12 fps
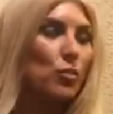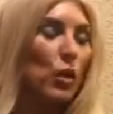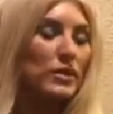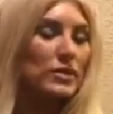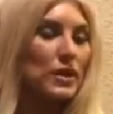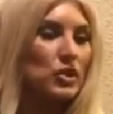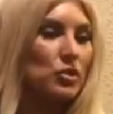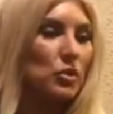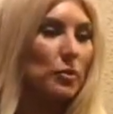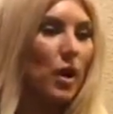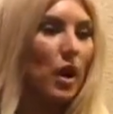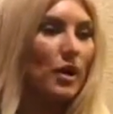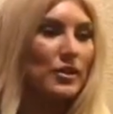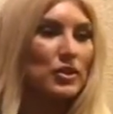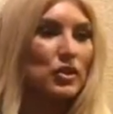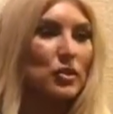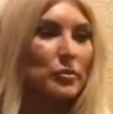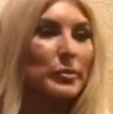What sets you apart is
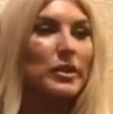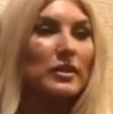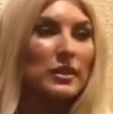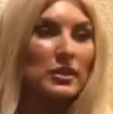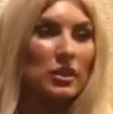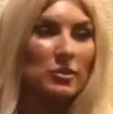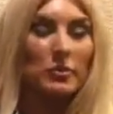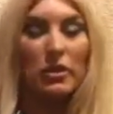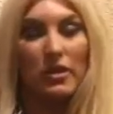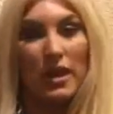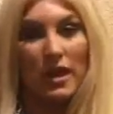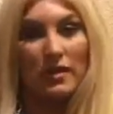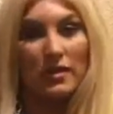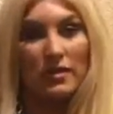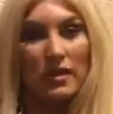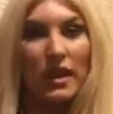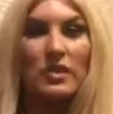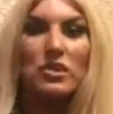your ability to communicate,
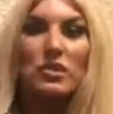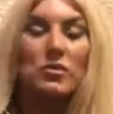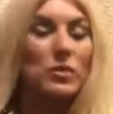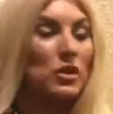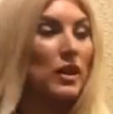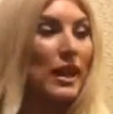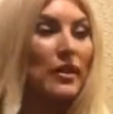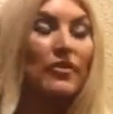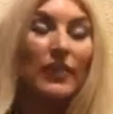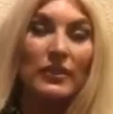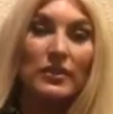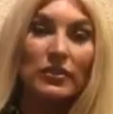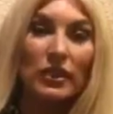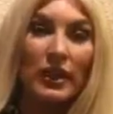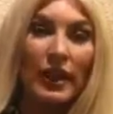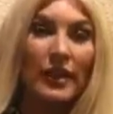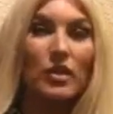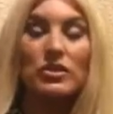and to communicate
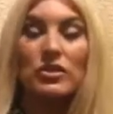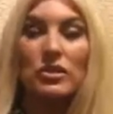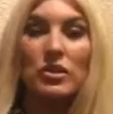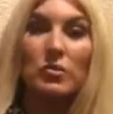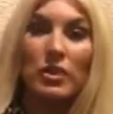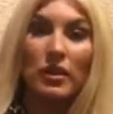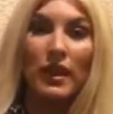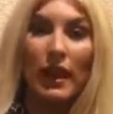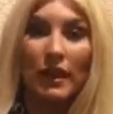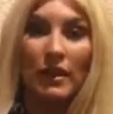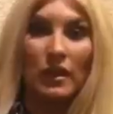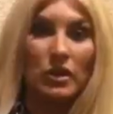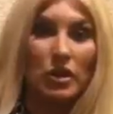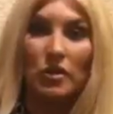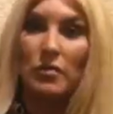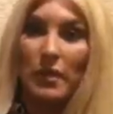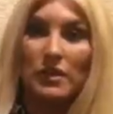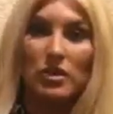effectively, and also to communicate, you know,
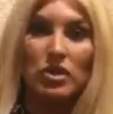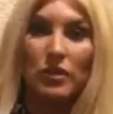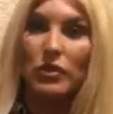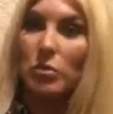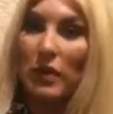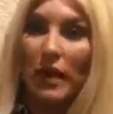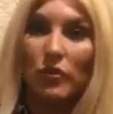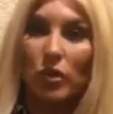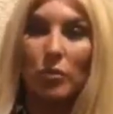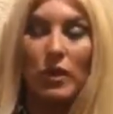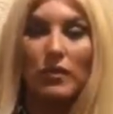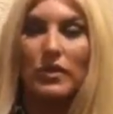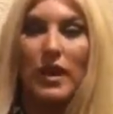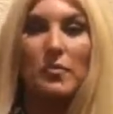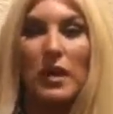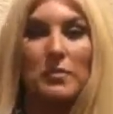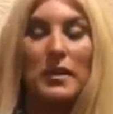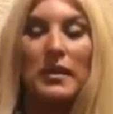the message of your platform, whatever that
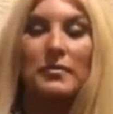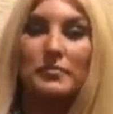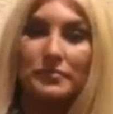might be.